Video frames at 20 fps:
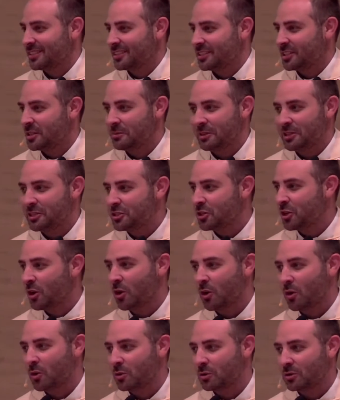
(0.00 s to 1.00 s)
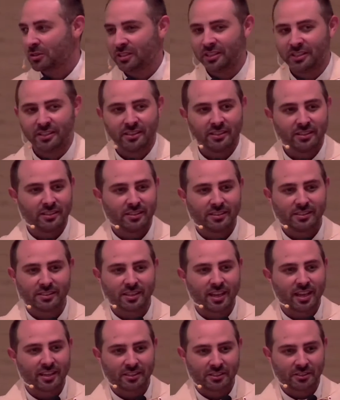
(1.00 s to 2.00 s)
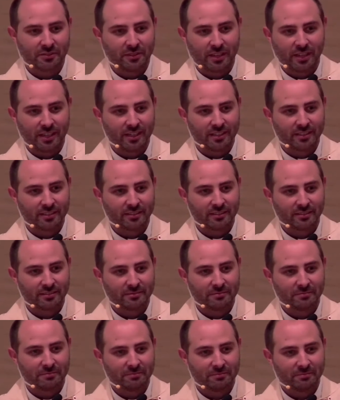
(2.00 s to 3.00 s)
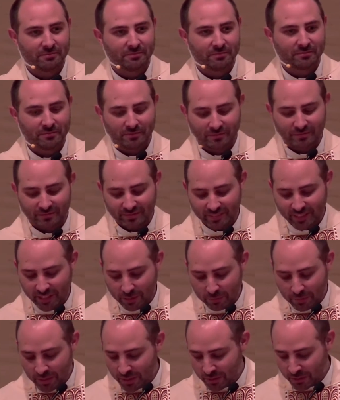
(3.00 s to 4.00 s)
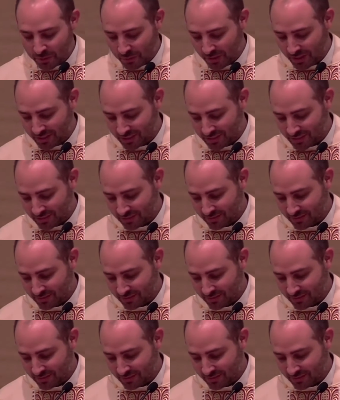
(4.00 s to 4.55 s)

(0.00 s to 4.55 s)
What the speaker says: To be totally satisfied, like Peter was.